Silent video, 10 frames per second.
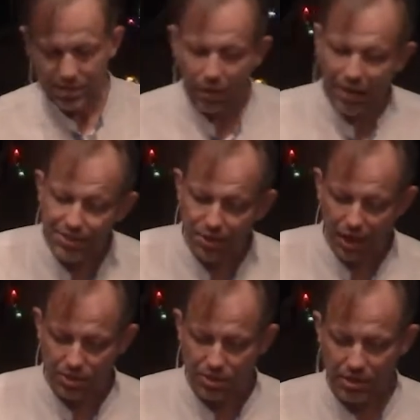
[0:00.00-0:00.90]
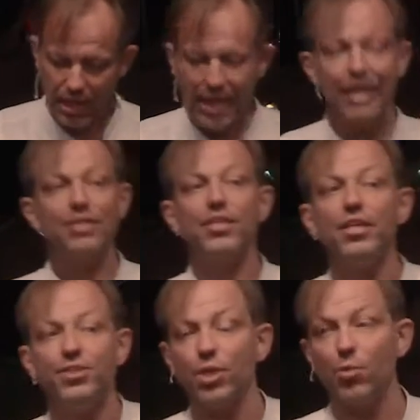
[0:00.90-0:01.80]
So Andrew asks,
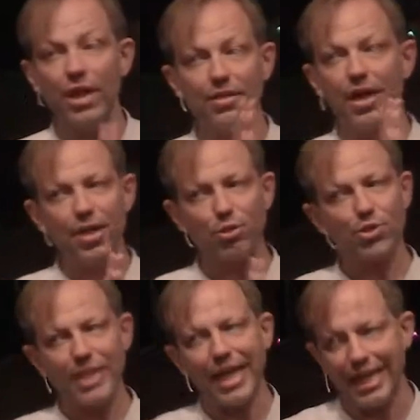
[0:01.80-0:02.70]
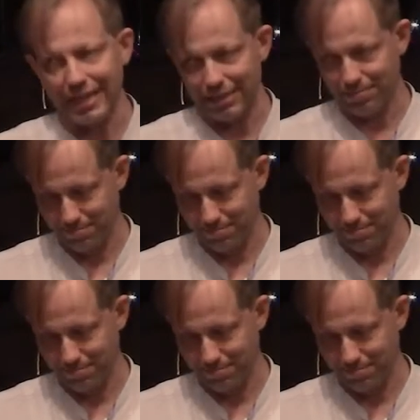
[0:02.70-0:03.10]
"Teacher, where are you staying?"